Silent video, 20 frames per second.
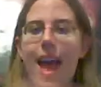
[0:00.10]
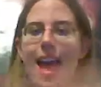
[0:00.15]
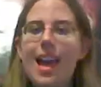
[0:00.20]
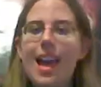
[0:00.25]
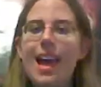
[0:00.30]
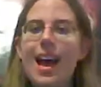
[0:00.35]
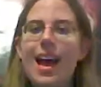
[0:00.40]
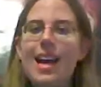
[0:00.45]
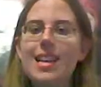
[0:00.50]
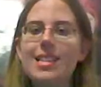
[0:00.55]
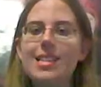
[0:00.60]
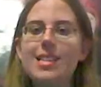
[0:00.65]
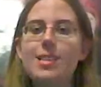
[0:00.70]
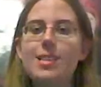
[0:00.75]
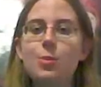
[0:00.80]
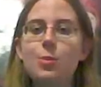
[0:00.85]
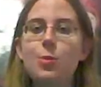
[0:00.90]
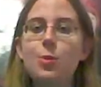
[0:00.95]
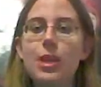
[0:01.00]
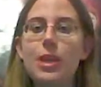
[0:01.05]
Hey guys,
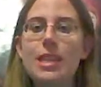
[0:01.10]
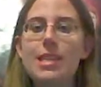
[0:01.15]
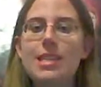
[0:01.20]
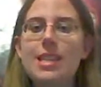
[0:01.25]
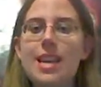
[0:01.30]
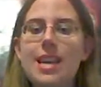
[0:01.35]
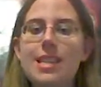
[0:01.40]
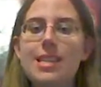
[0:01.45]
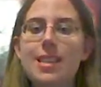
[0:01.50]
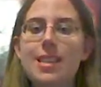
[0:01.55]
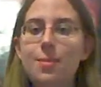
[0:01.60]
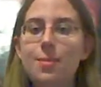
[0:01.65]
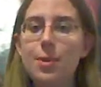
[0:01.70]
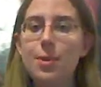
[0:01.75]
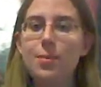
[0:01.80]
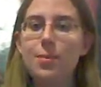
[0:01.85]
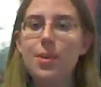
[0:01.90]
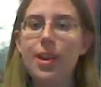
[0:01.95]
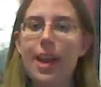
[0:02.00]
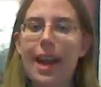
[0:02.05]
it's Wednesday,
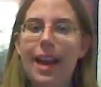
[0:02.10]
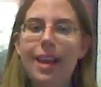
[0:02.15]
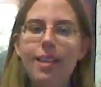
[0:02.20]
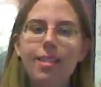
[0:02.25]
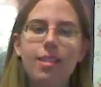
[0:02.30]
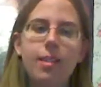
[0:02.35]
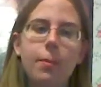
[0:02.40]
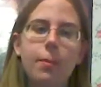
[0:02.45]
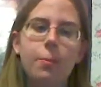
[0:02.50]
September 8th.